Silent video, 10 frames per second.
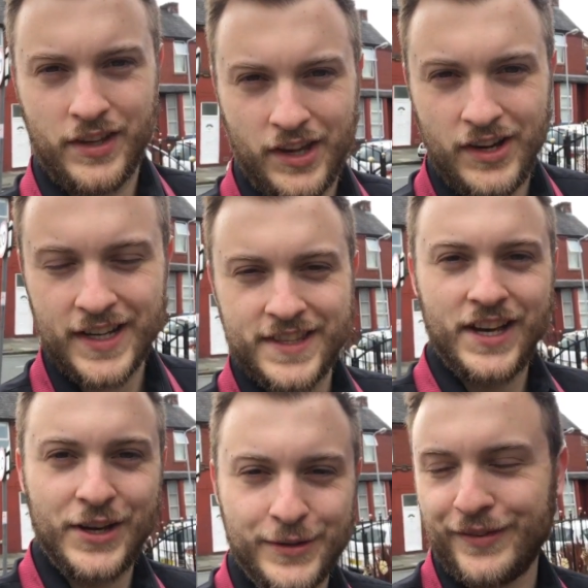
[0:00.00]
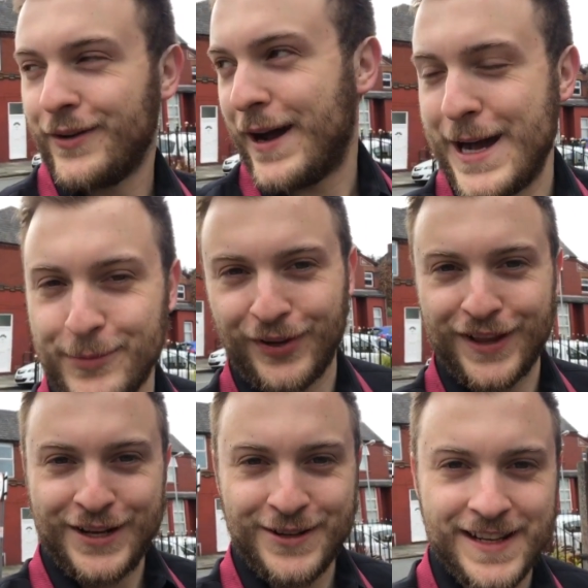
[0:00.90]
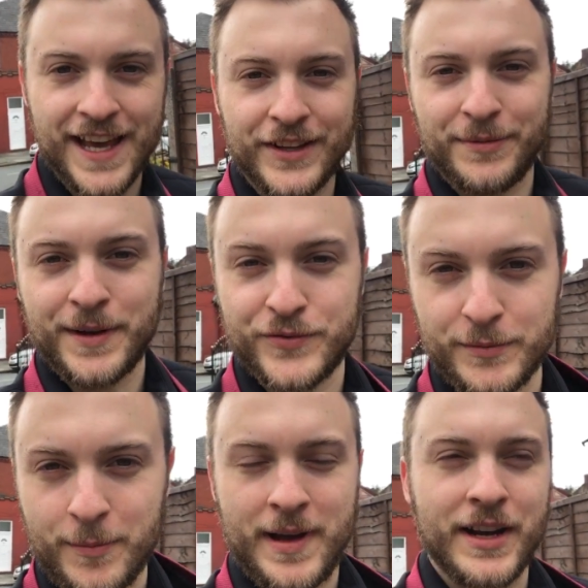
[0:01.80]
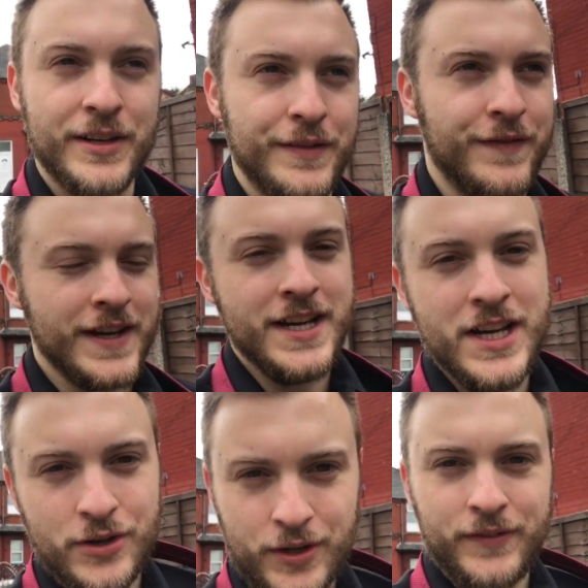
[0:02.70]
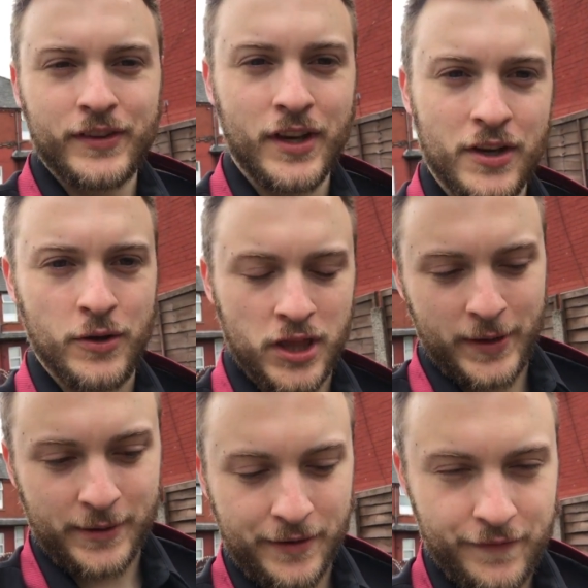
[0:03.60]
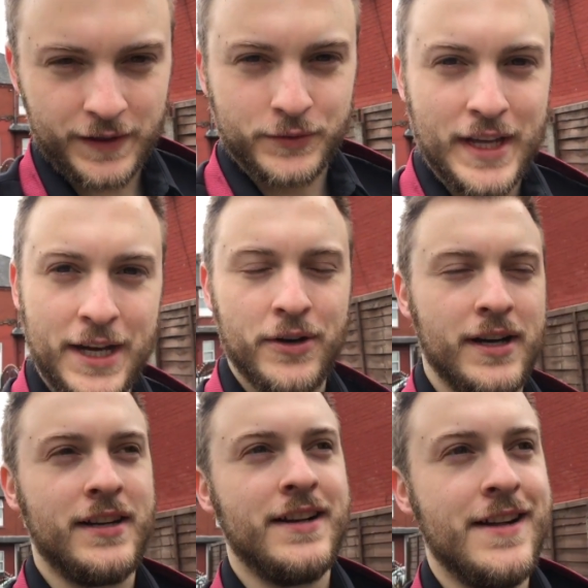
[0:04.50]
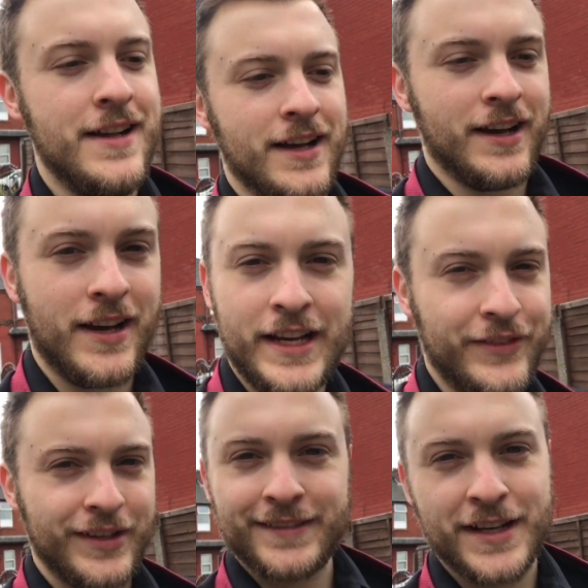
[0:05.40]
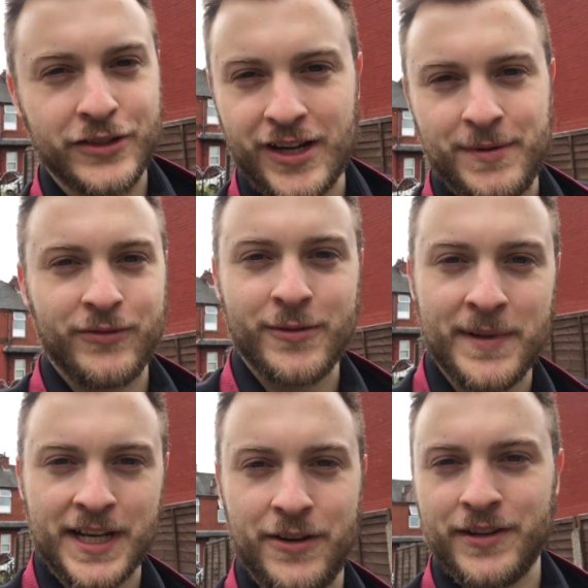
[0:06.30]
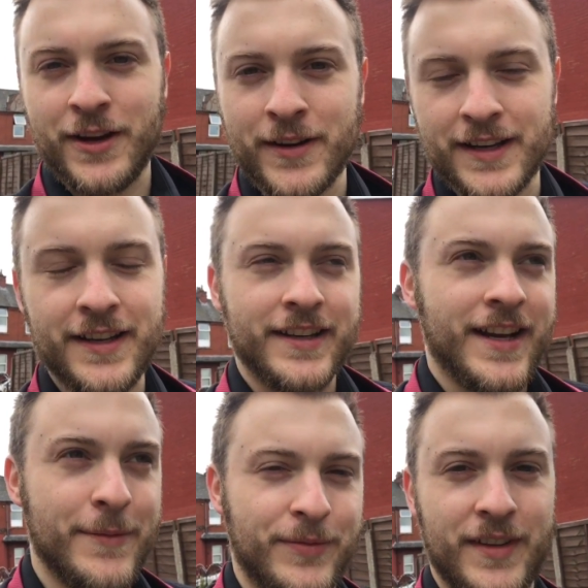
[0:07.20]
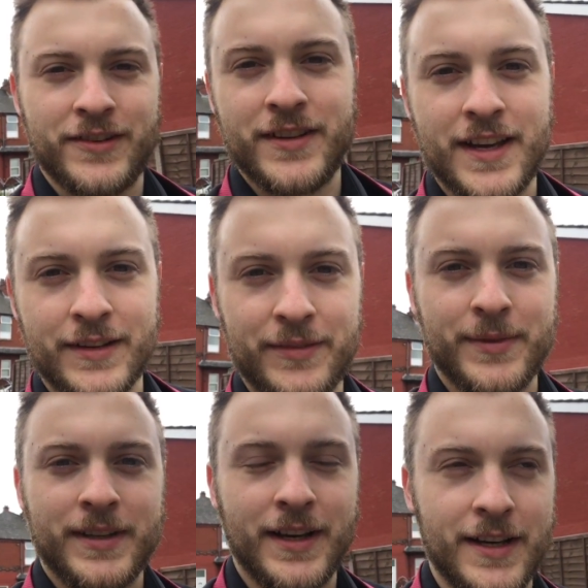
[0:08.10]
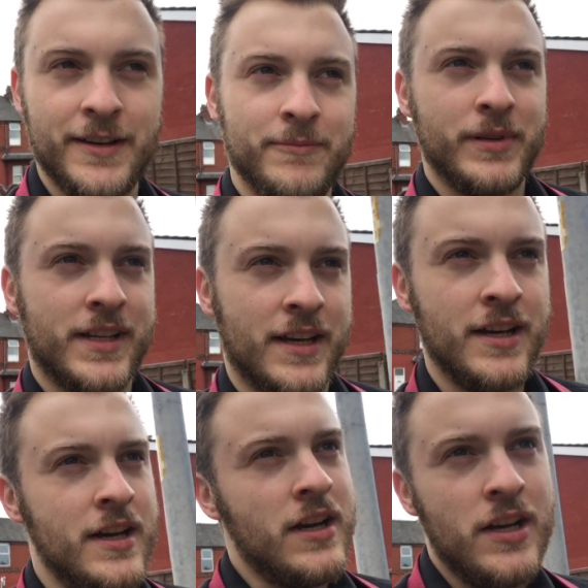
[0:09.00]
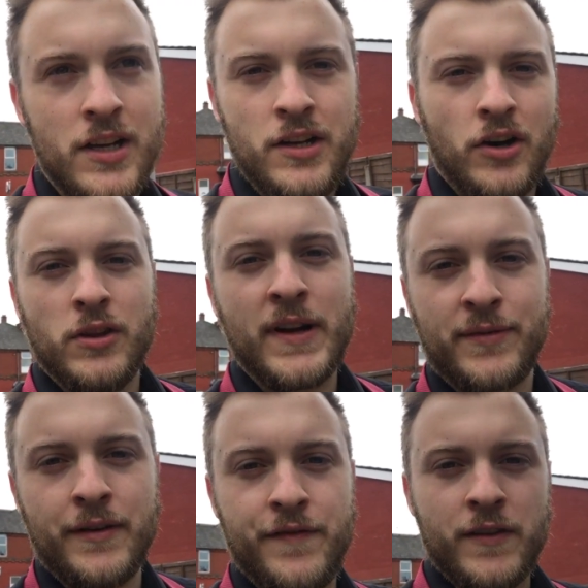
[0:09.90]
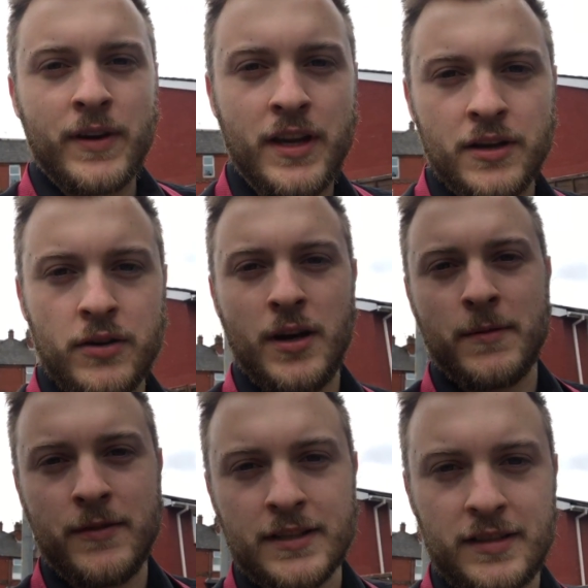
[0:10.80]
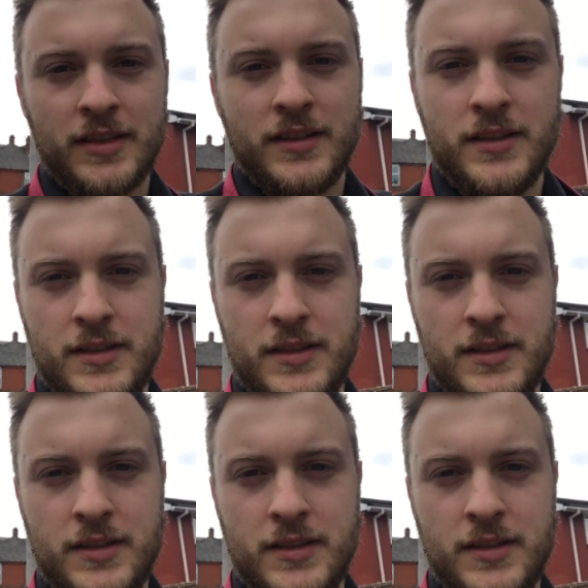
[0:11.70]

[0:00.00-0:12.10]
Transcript: The guy in that hotel absolutely hates me. I've dropped my bag off, good to go, on the way to Anfield now. He's going to downgrade my room later, I know it. He absolutely hates me. But yeah, on the way to Anfield we go. Up the Reds.